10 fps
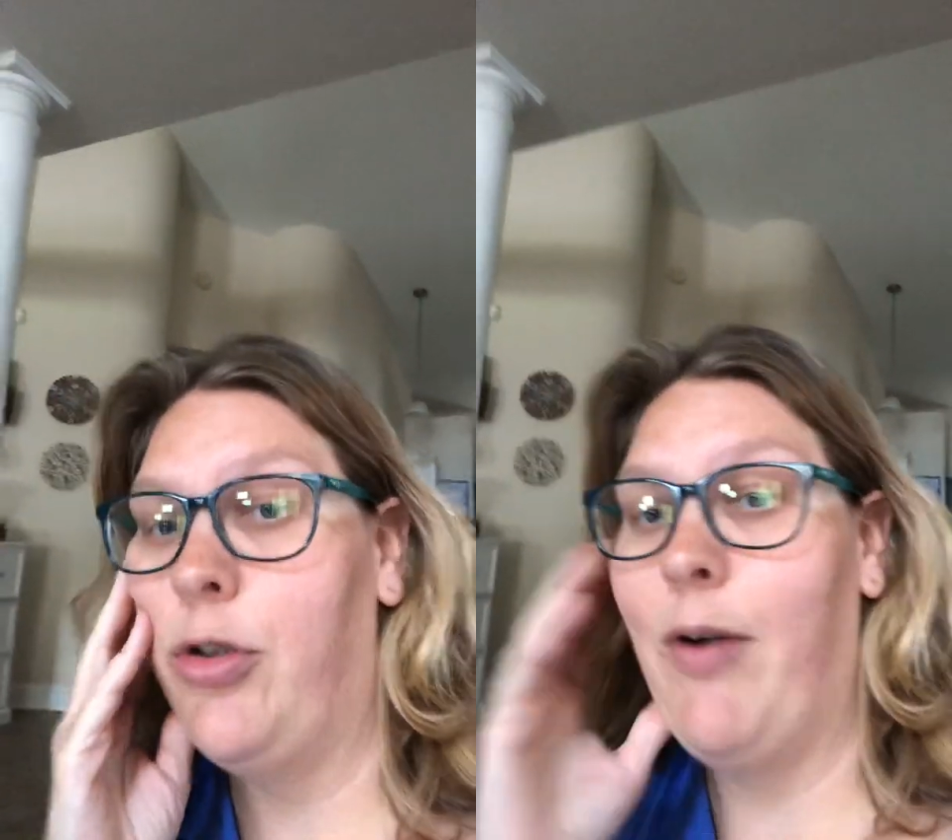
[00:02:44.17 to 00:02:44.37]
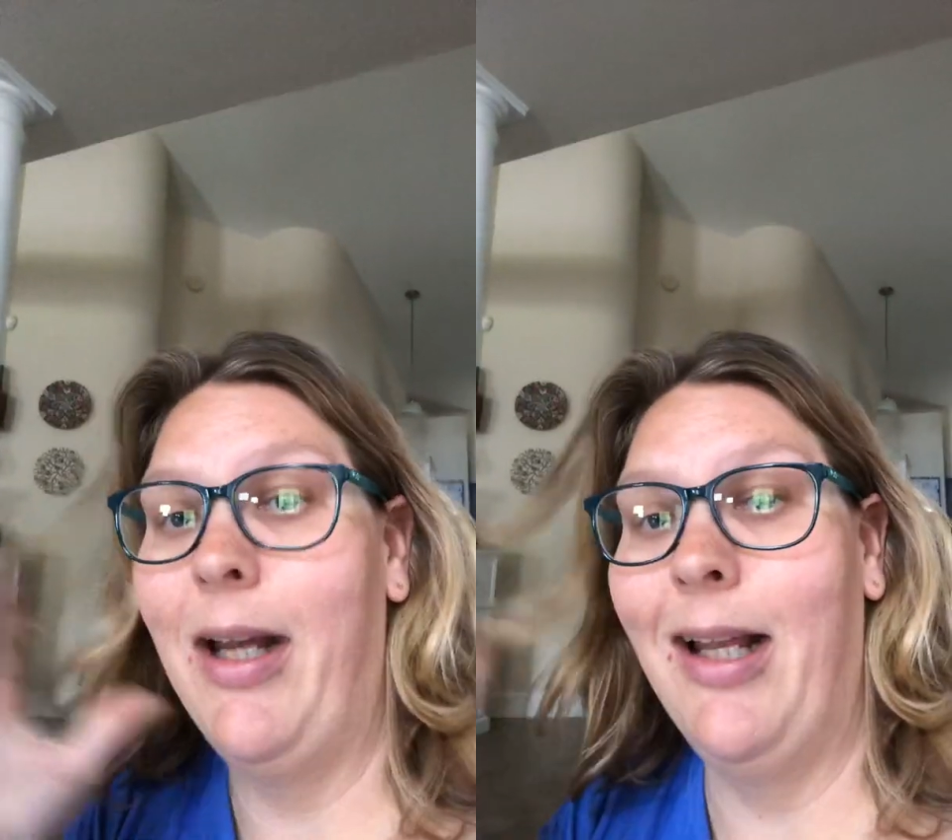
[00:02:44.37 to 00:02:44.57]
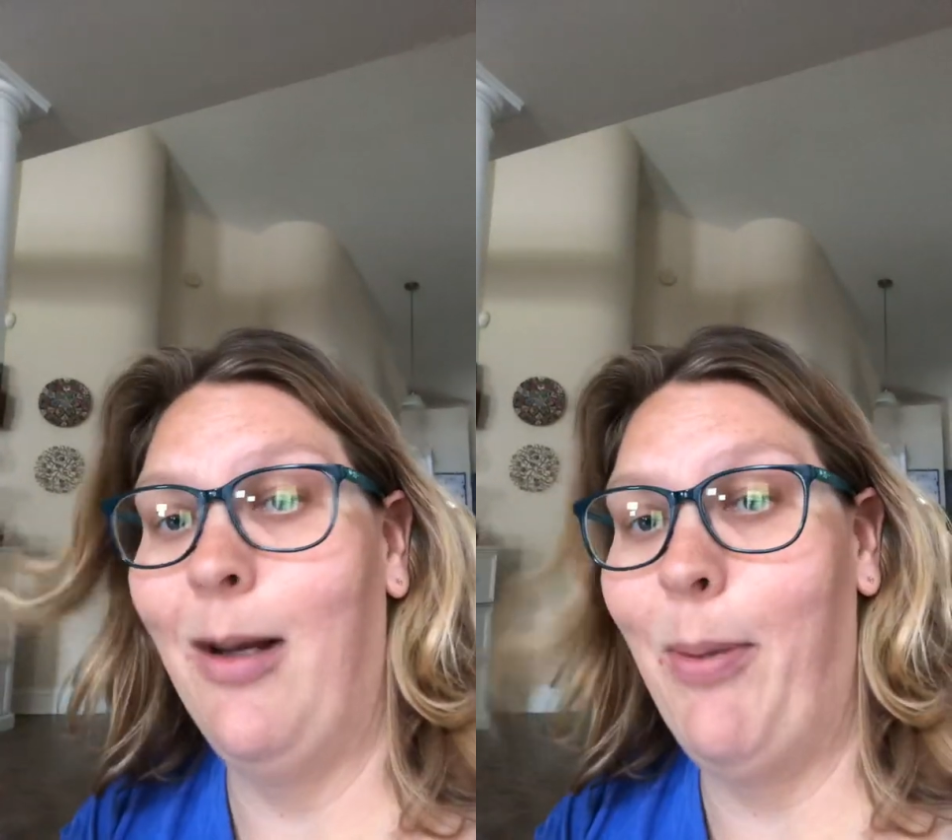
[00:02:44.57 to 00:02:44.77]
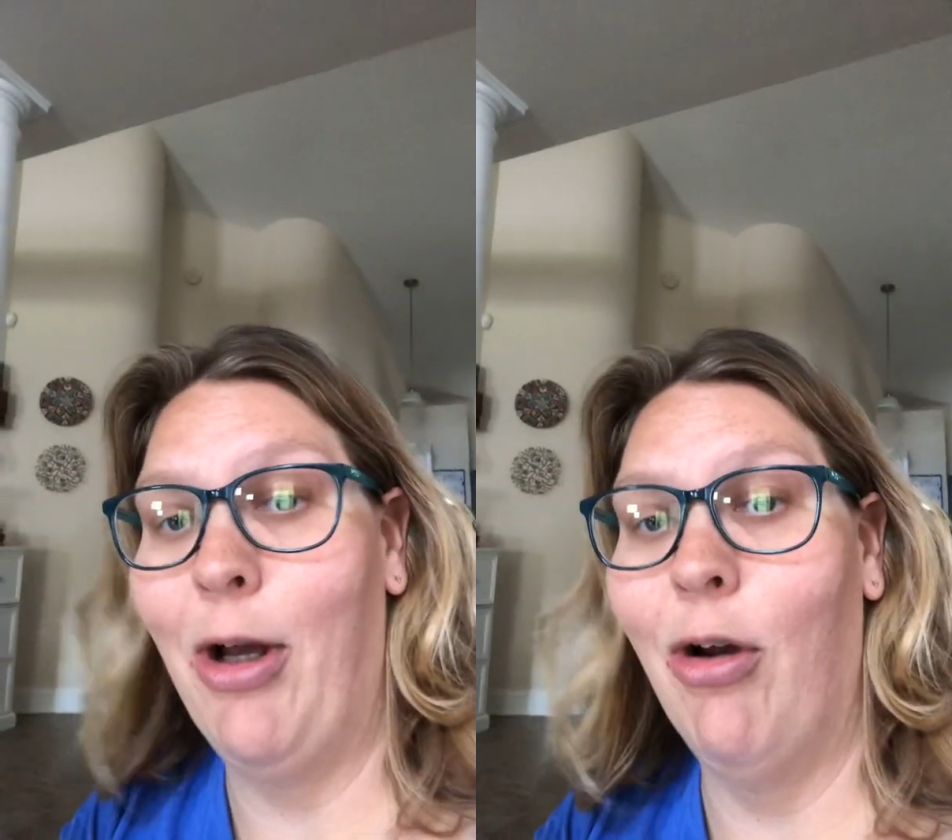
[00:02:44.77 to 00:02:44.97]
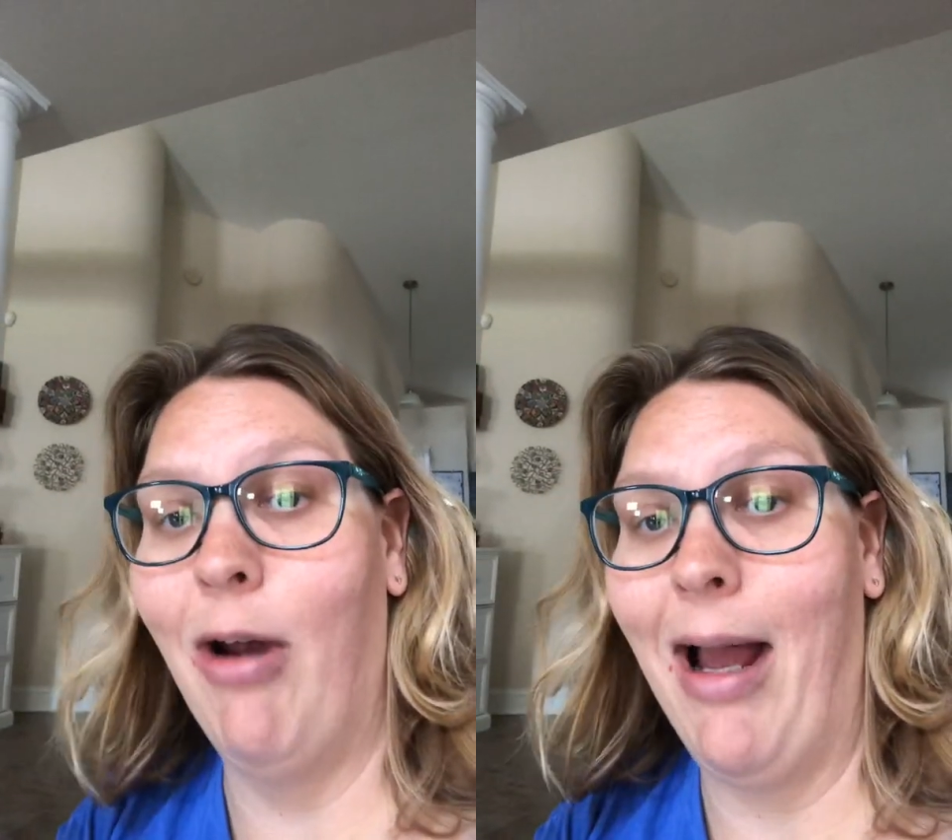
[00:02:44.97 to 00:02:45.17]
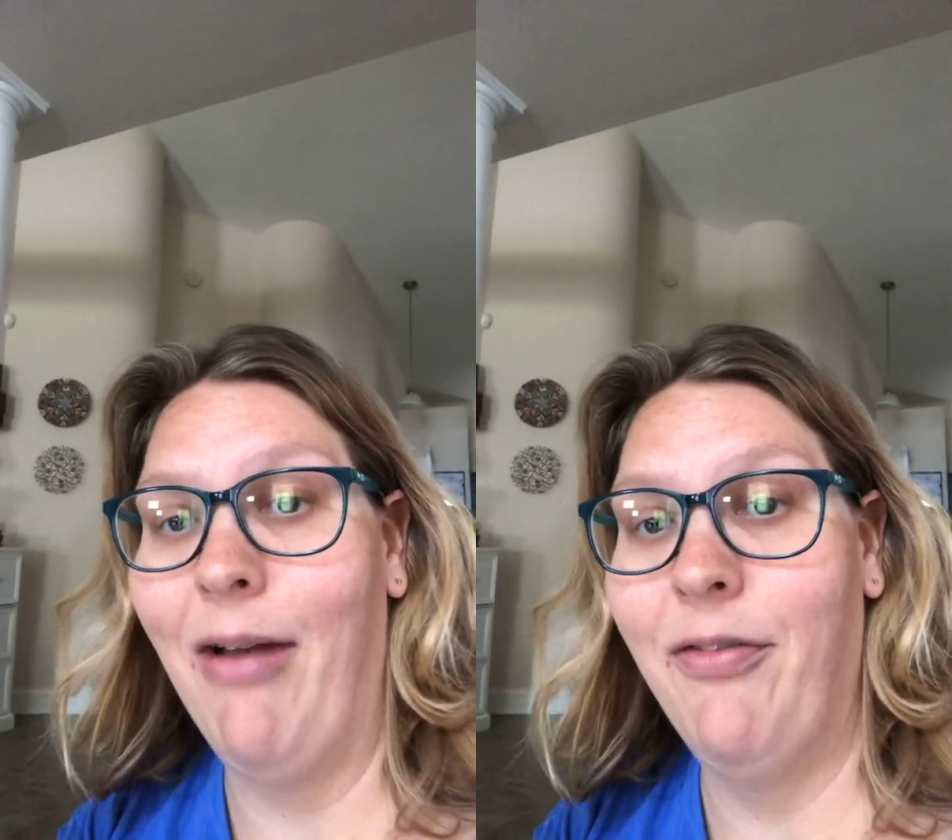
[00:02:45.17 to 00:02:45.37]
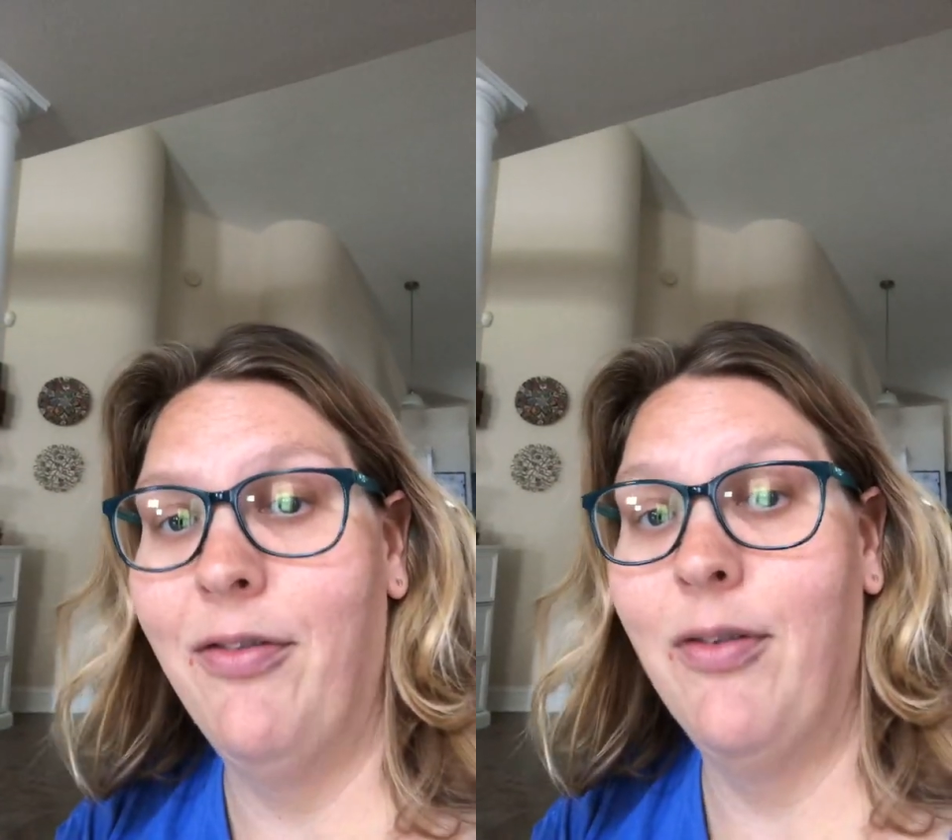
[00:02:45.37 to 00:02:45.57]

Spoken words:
You're writing in a paragraph,